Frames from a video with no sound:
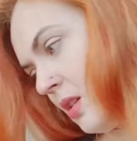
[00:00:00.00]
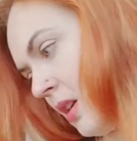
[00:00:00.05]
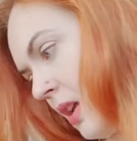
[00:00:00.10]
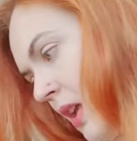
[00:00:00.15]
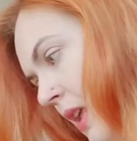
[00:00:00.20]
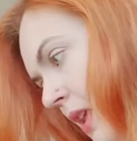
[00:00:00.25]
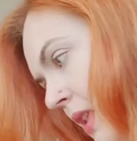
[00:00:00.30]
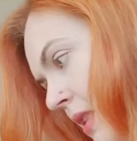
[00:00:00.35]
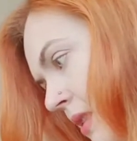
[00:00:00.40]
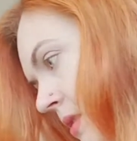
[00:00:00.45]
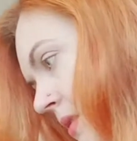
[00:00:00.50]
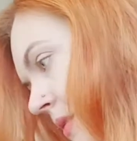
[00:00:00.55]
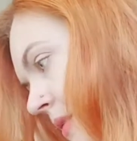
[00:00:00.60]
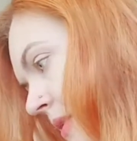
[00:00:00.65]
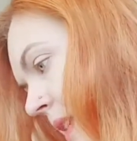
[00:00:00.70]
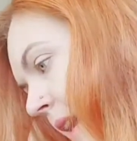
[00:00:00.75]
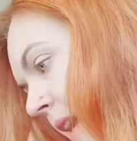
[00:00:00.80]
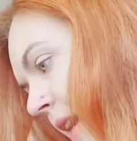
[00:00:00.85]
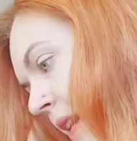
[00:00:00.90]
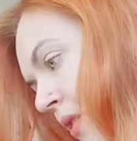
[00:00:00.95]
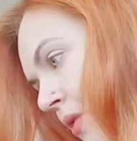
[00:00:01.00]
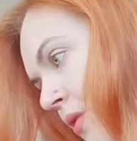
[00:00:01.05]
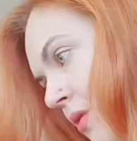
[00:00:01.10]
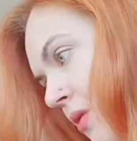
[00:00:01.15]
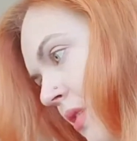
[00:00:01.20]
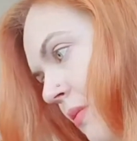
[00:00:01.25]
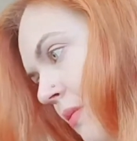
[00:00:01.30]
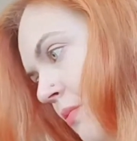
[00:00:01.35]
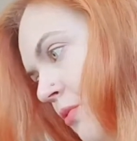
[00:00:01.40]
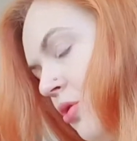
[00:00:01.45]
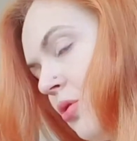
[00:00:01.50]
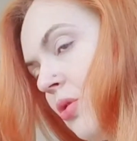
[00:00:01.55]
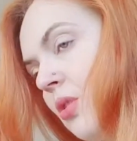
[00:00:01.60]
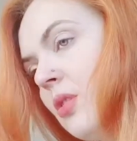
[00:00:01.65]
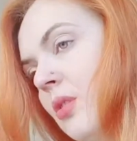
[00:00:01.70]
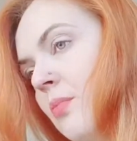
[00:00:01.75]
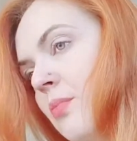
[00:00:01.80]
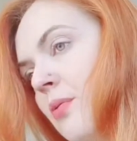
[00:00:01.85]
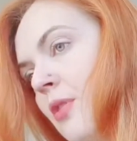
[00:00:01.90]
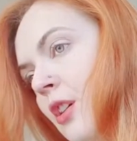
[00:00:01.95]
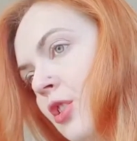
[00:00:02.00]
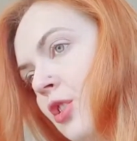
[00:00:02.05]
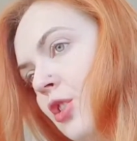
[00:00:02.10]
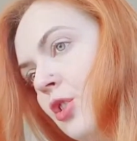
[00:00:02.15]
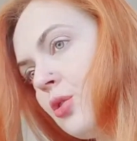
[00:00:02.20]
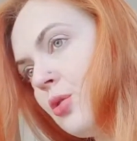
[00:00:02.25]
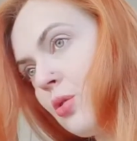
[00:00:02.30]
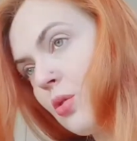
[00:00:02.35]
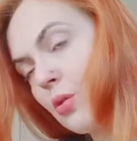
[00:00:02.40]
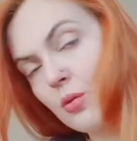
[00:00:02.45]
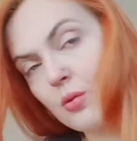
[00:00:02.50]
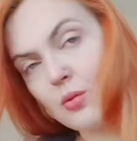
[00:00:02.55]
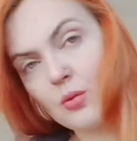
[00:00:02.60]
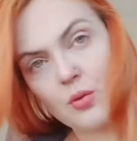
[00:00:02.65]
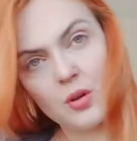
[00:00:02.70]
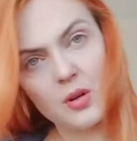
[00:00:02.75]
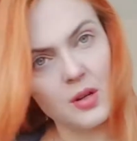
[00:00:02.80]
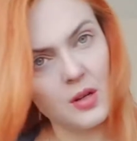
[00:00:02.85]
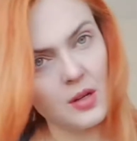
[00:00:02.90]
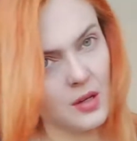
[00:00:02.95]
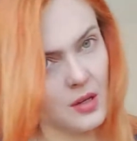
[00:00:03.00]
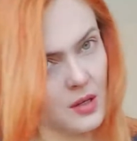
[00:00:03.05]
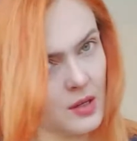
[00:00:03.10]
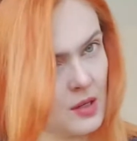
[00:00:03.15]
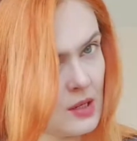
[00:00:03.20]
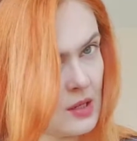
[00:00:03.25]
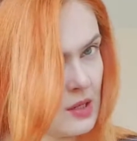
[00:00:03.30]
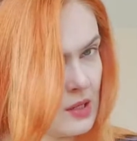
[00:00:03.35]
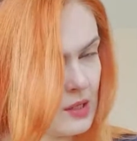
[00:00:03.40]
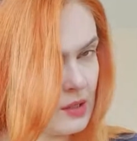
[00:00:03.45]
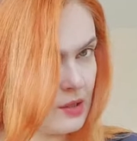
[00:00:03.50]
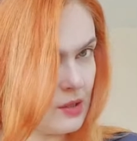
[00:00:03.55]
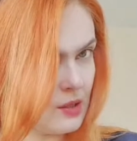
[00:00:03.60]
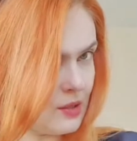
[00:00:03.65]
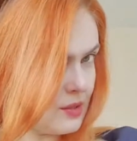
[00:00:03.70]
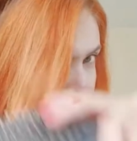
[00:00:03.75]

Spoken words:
And now I'm just going to brush through this